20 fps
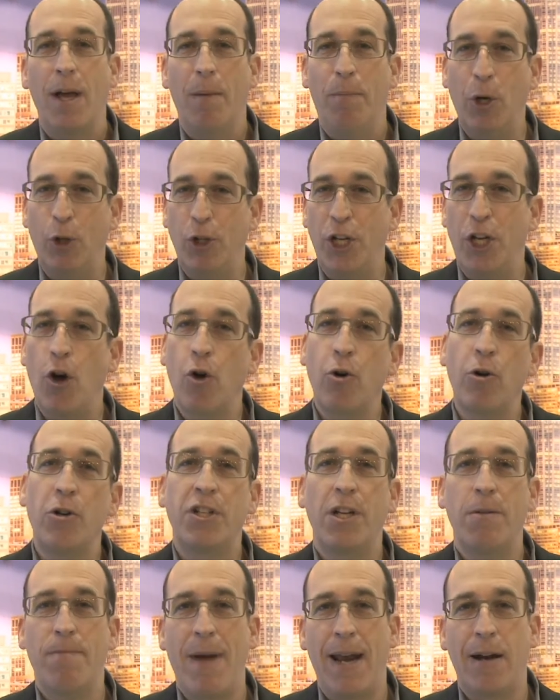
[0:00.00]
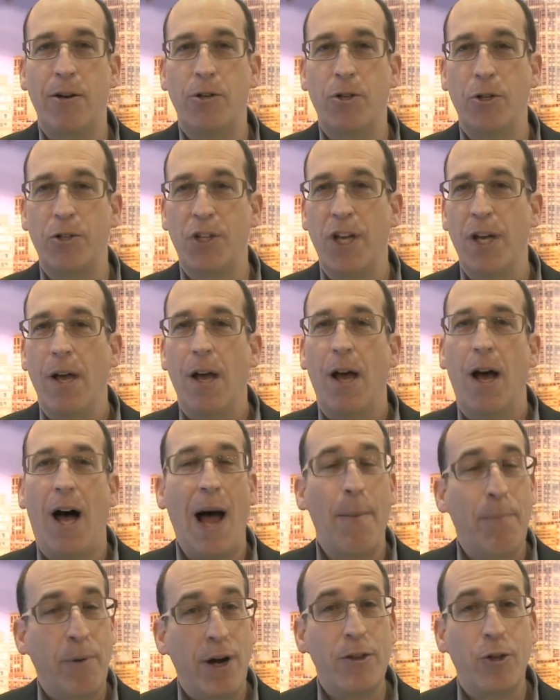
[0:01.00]
building owners and managers
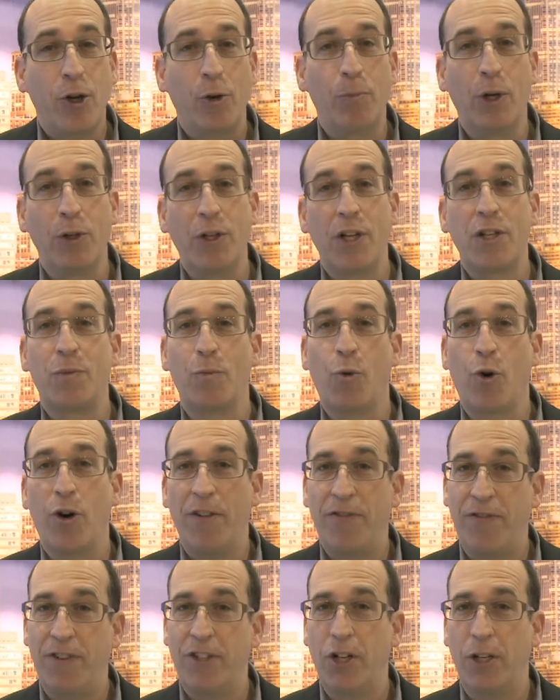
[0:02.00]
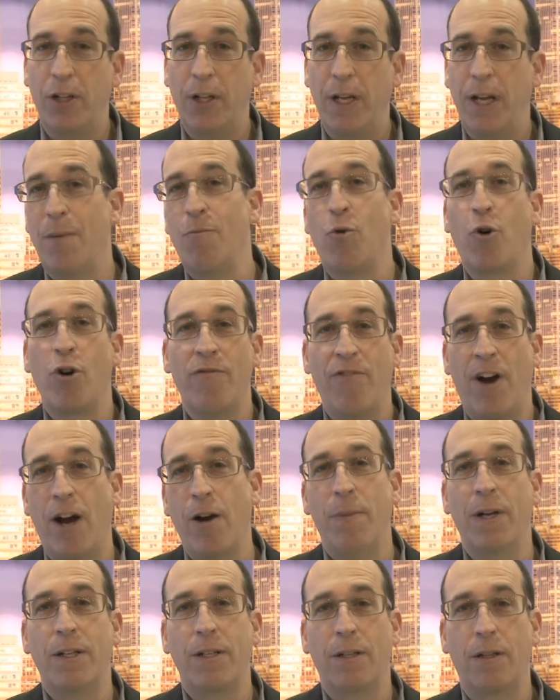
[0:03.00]
operate their buildings more efficiently and more
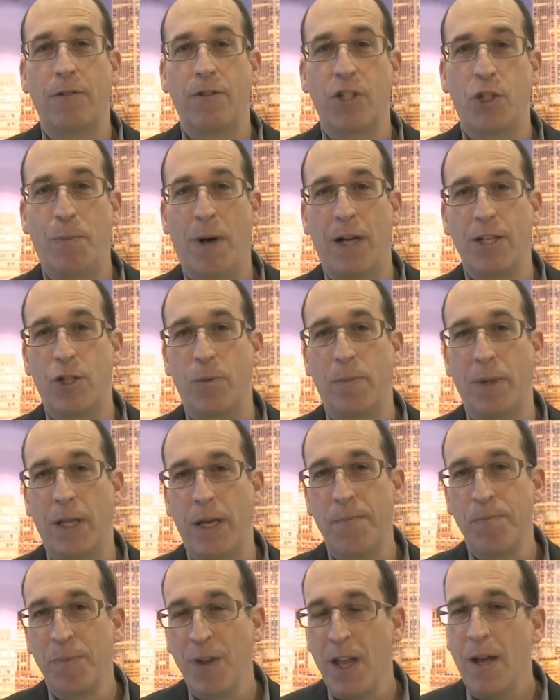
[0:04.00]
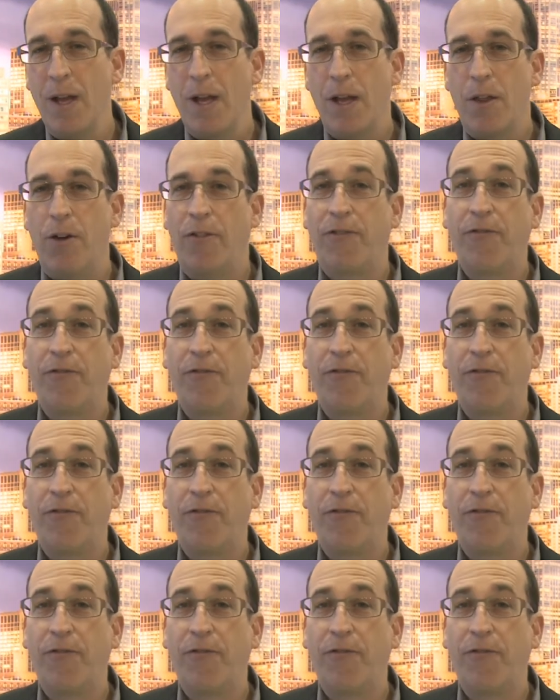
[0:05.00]
environmentally responsibly. The